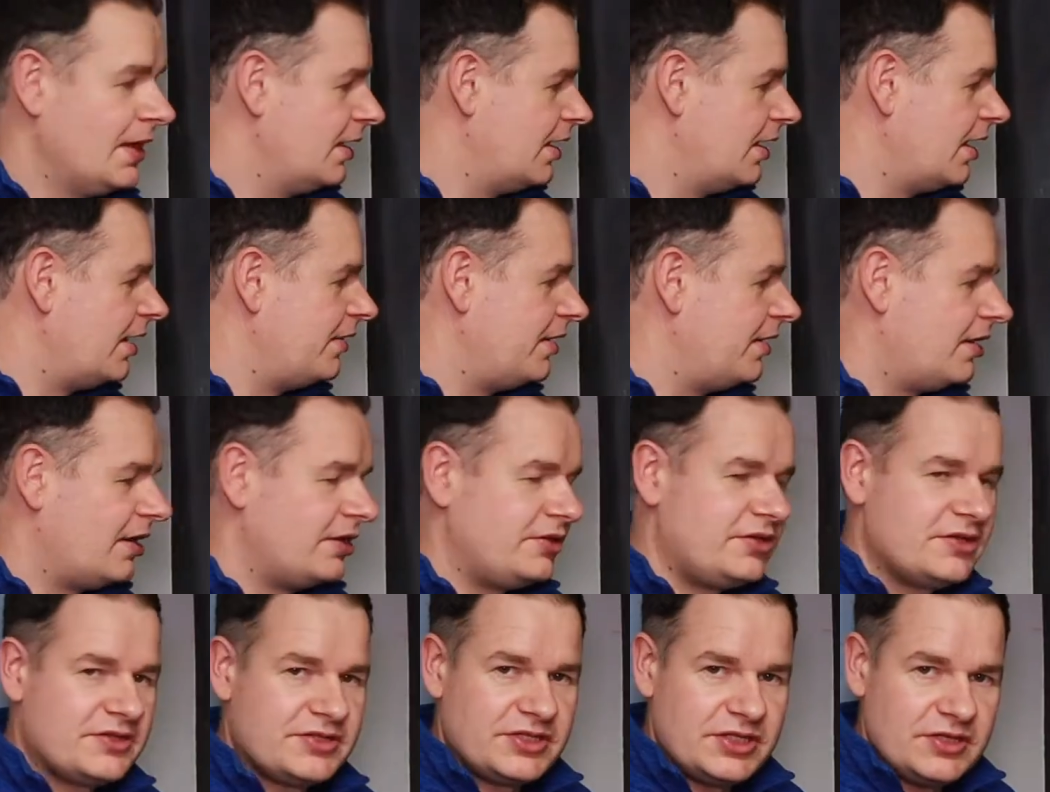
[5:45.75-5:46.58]
and then I
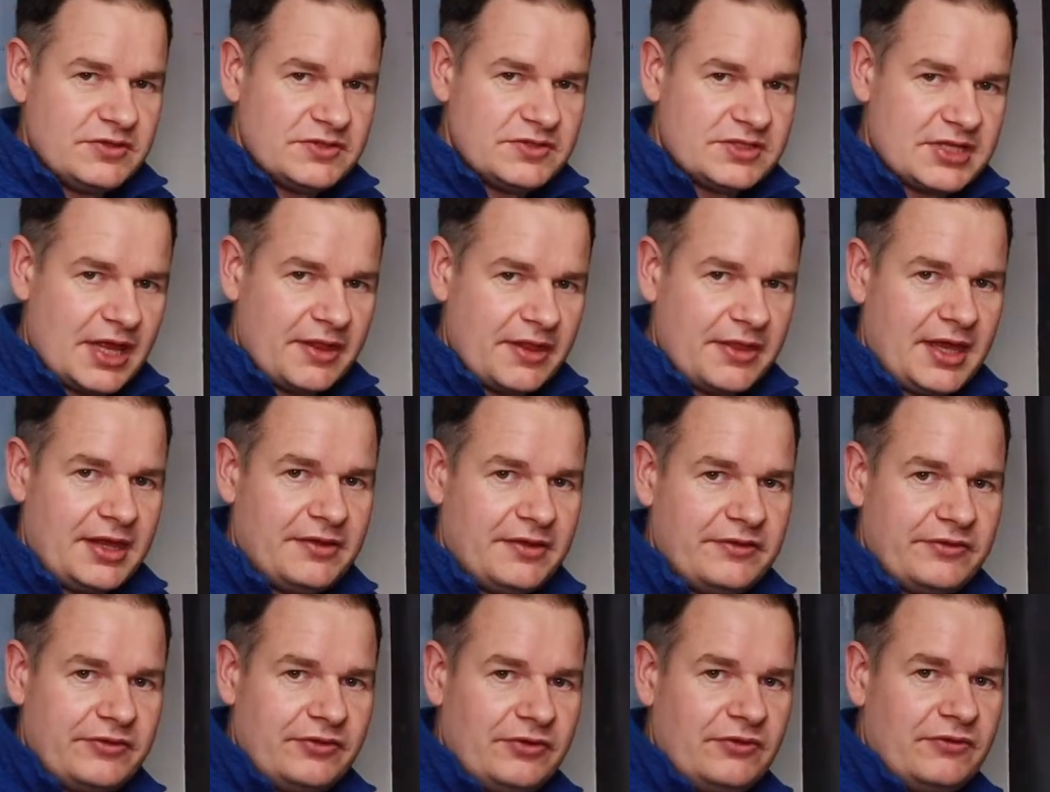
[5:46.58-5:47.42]
just use that then
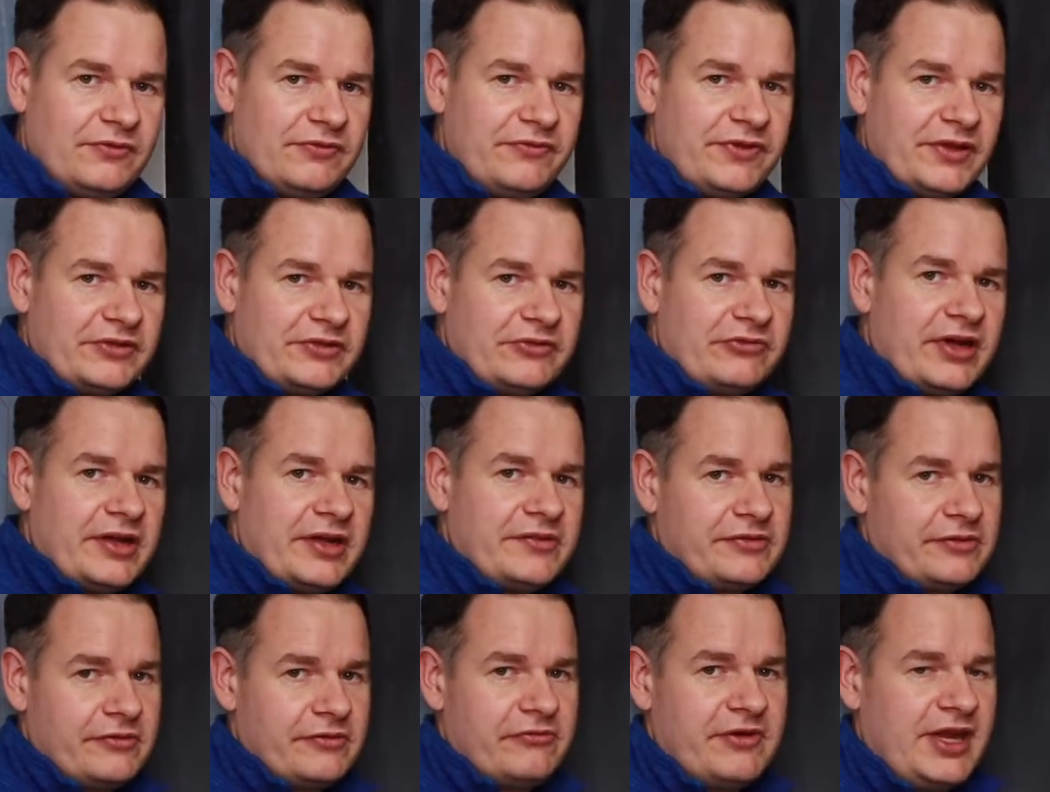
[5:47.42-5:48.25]
to filter
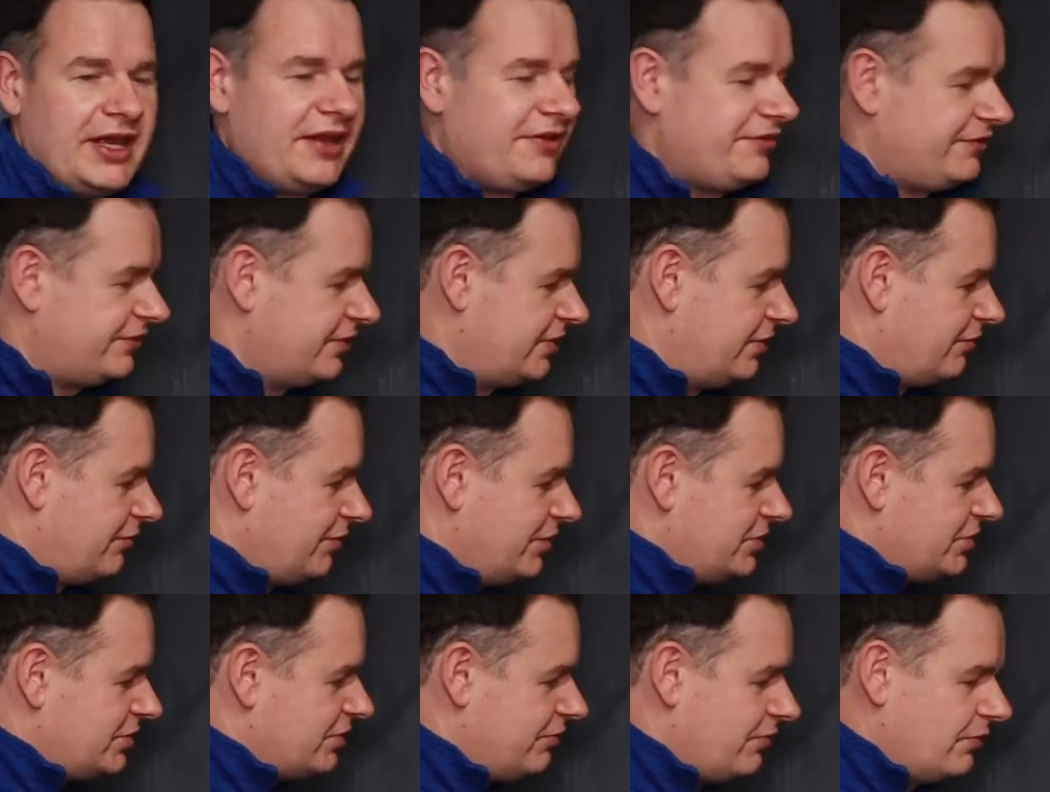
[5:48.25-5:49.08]
out the rest and only
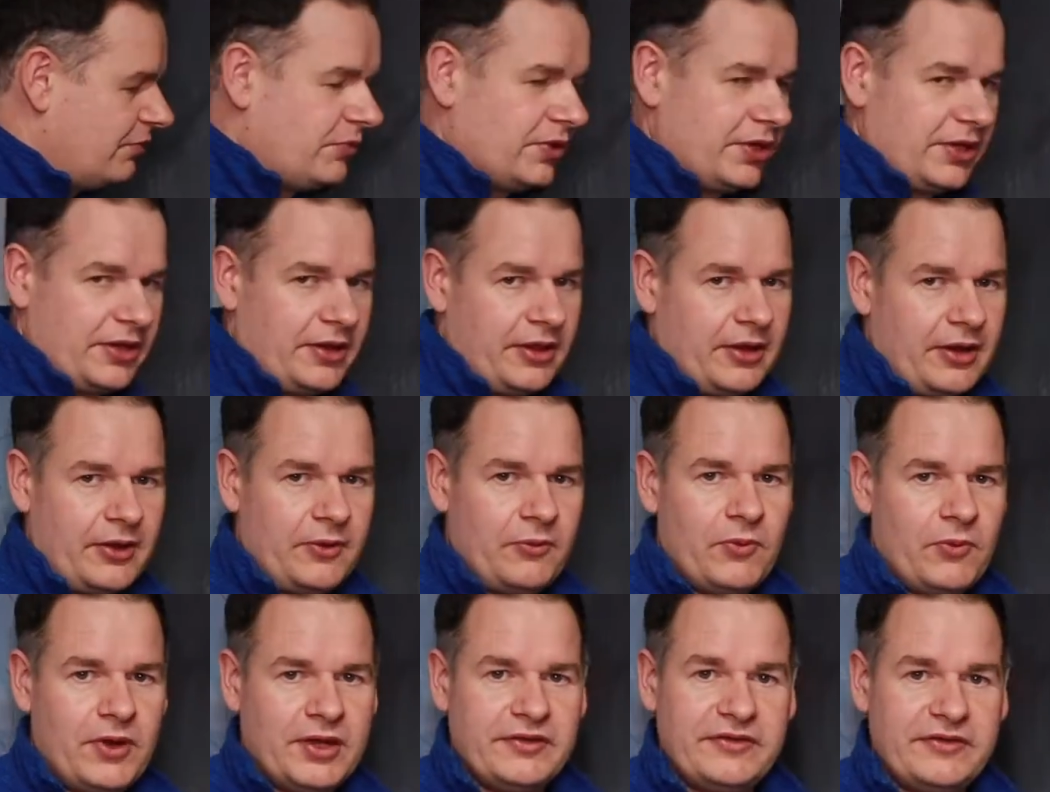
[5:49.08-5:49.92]
show the one that I
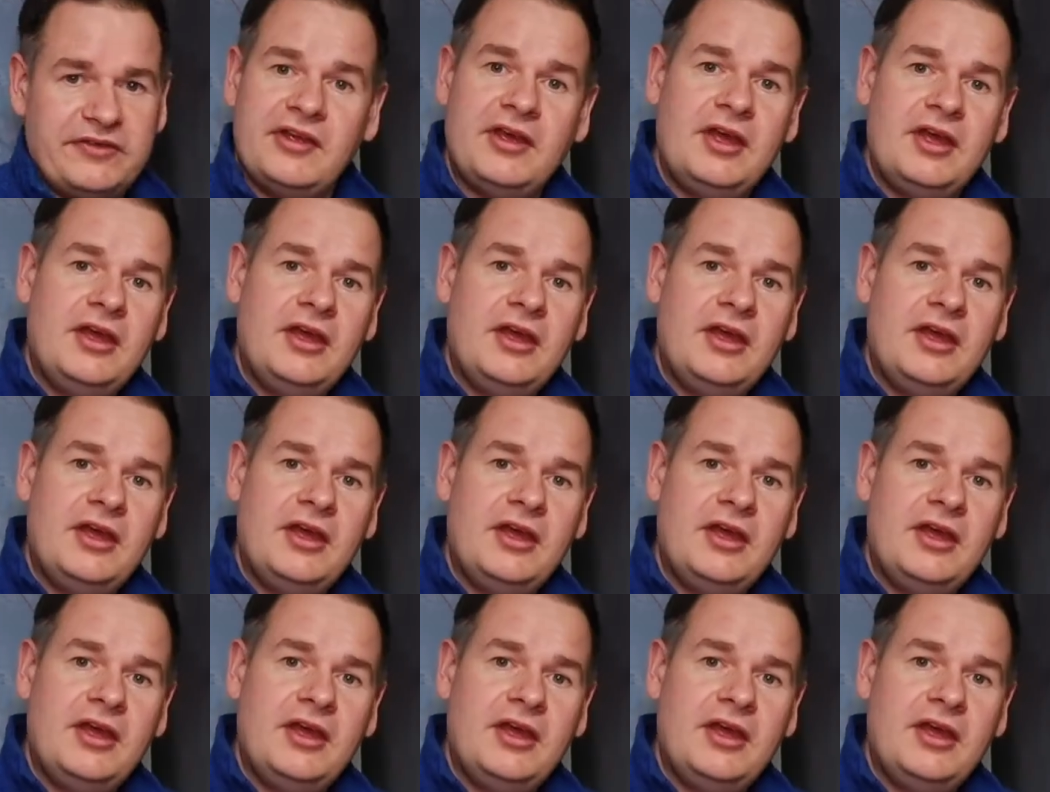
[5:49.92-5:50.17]
want.